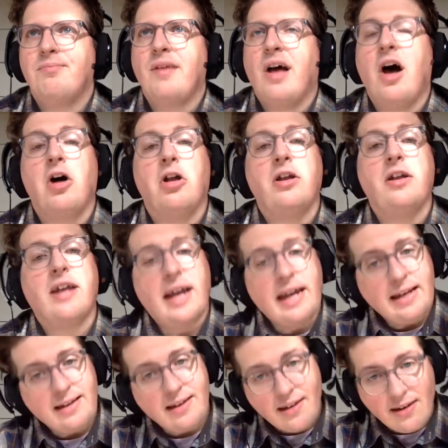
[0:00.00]

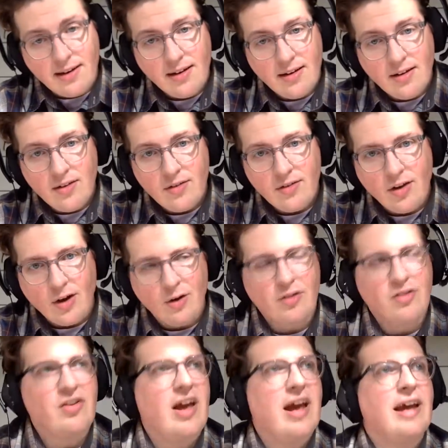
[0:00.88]
untainted, so
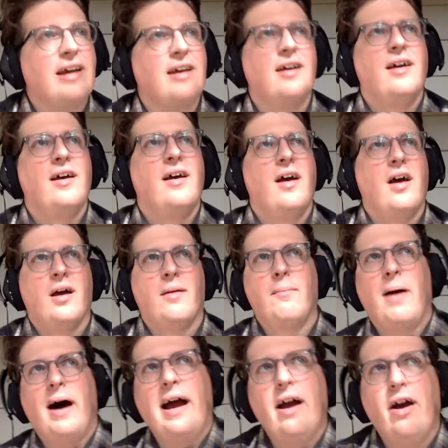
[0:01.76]
to say,
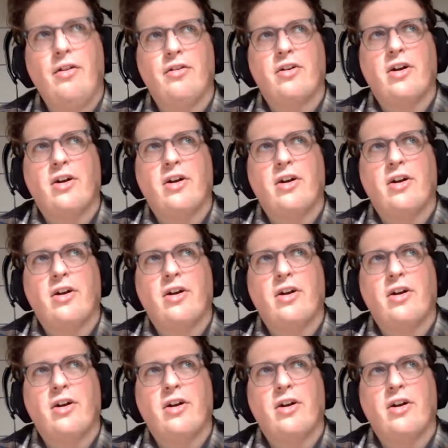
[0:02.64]
by other